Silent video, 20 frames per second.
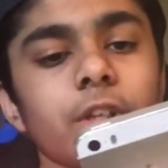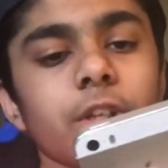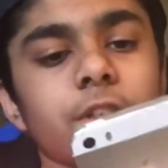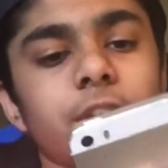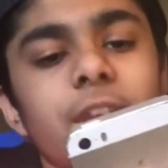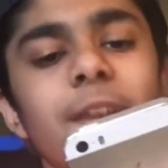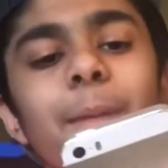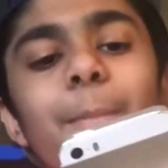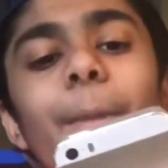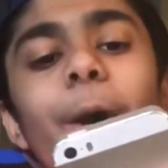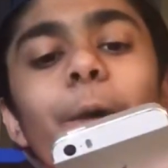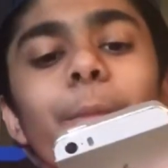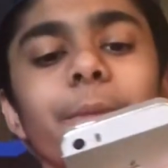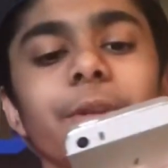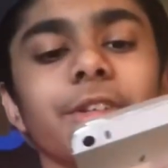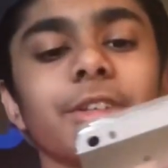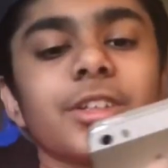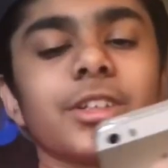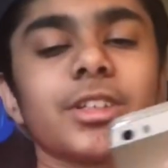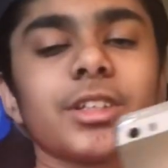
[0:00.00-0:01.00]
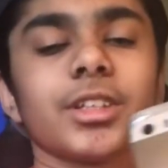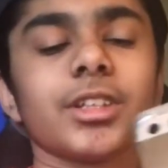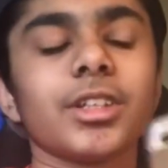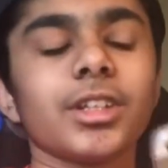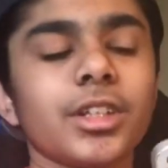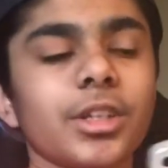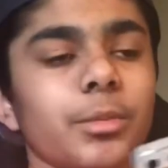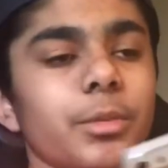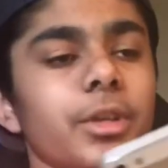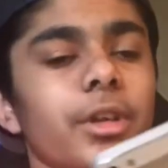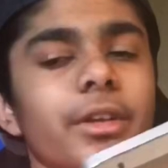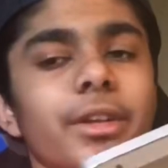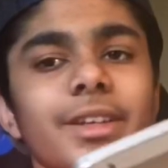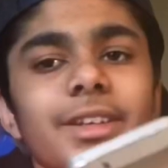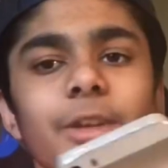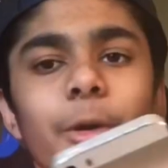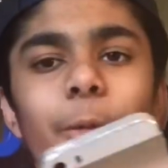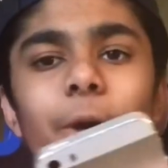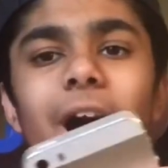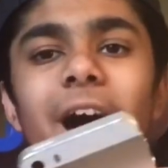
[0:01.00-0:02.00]
team moments. You don't need
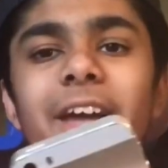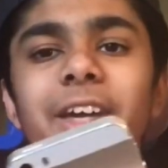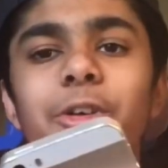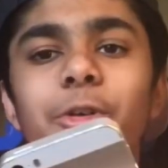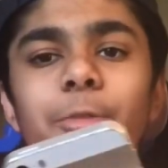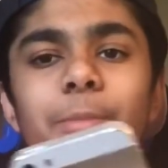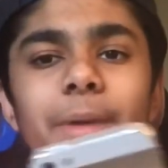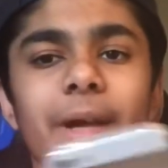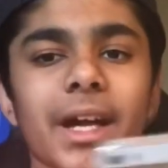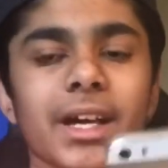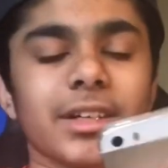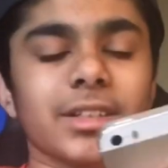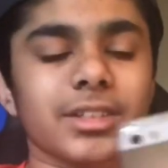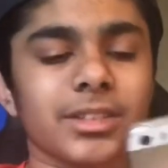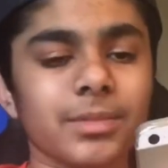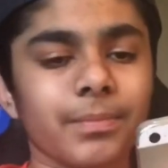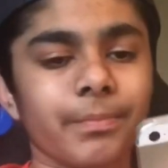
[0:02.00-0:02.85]
no icon packs.